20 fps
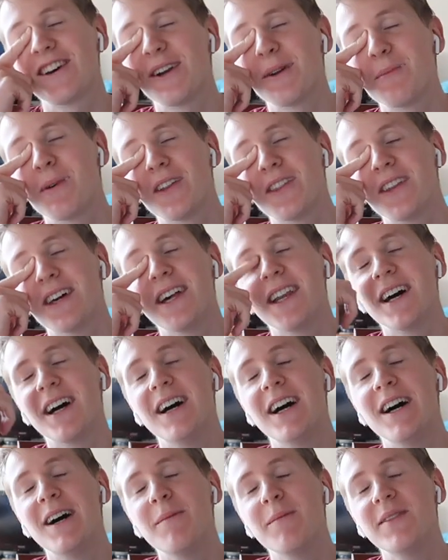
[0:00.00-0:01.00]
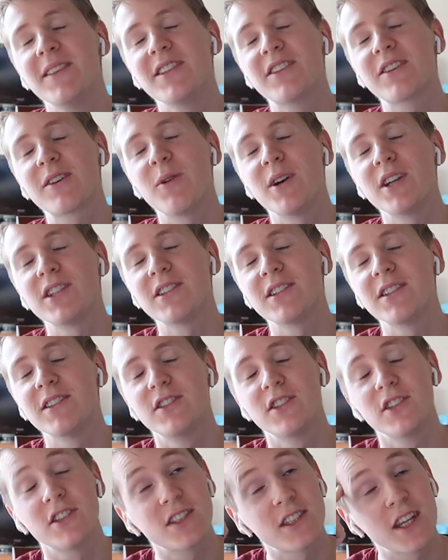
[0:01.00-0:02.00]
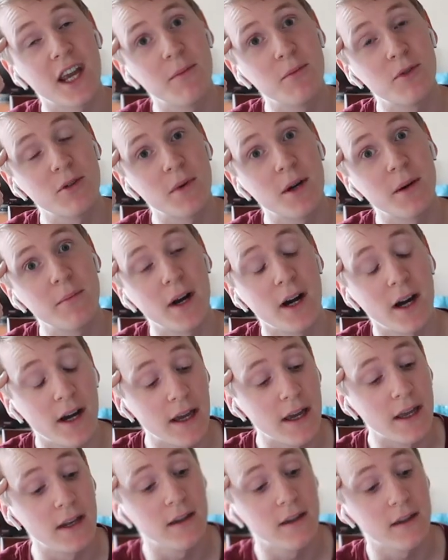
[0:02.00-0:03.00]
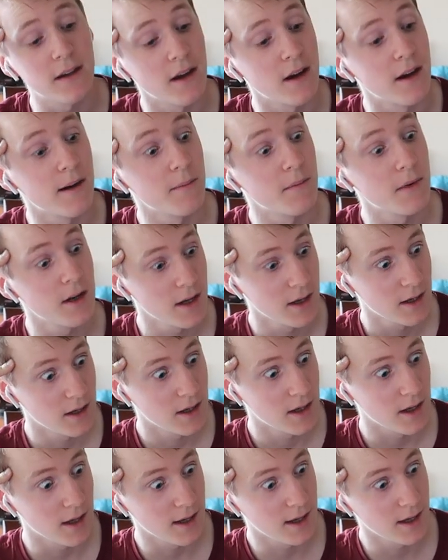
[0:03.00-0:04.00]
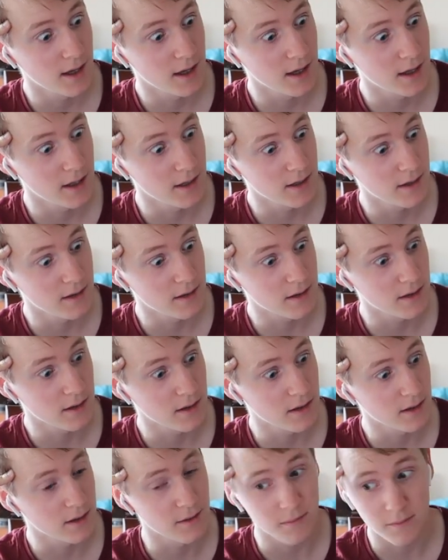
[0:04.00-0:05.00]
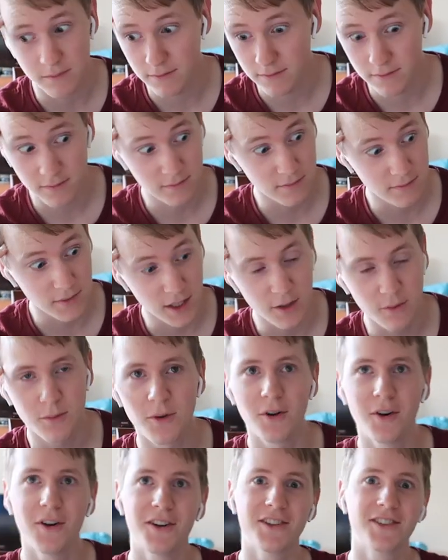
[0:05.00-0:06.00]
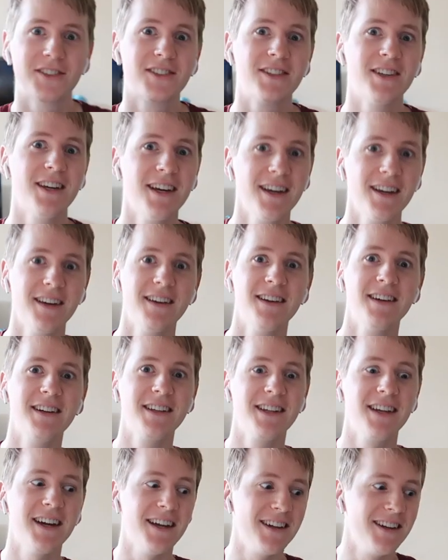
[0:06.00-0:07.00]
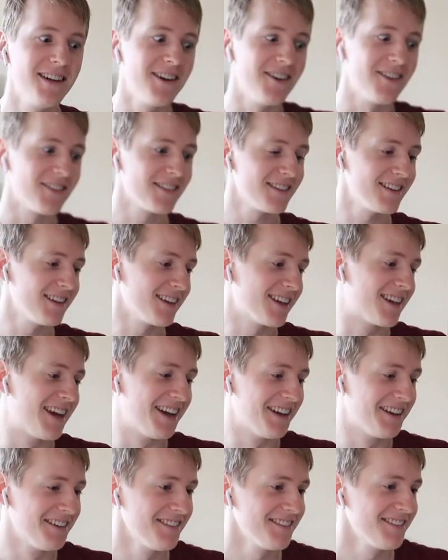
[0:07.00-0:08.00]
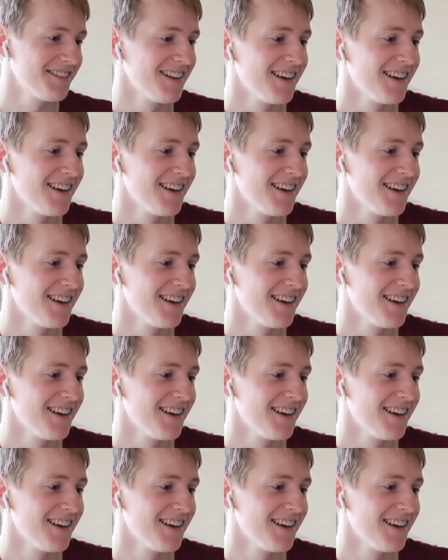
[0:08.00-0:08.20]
I just thought about that. This question just came to my mind, it was, yeah, no, like,